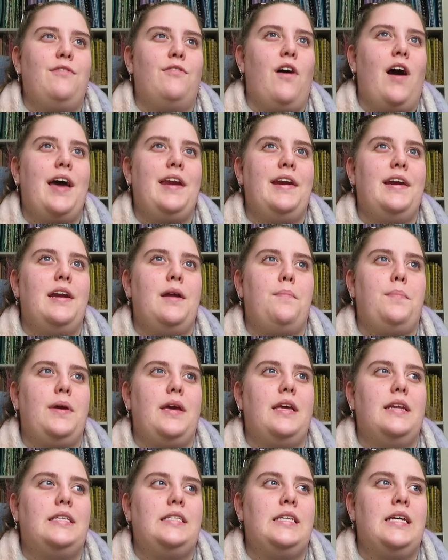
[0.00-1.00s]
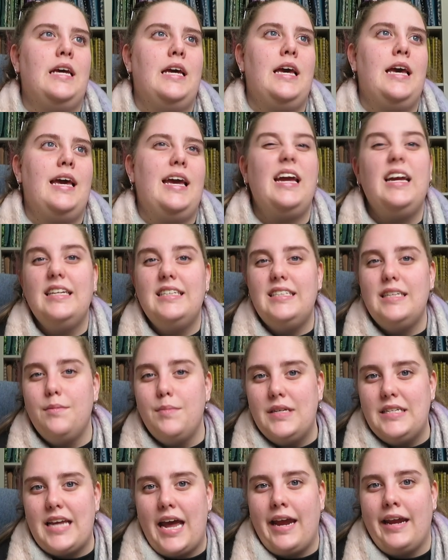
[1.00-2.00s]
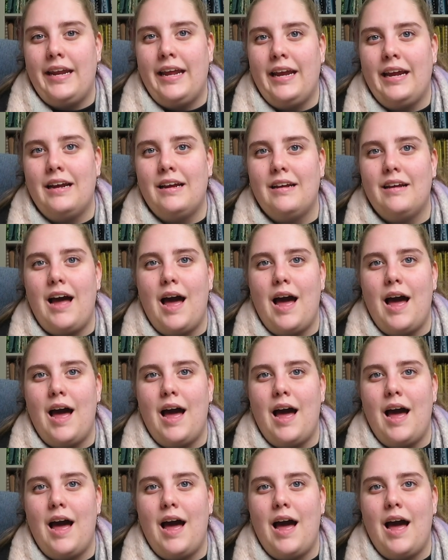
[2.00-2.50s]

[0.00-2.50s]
find it a bit intimidating.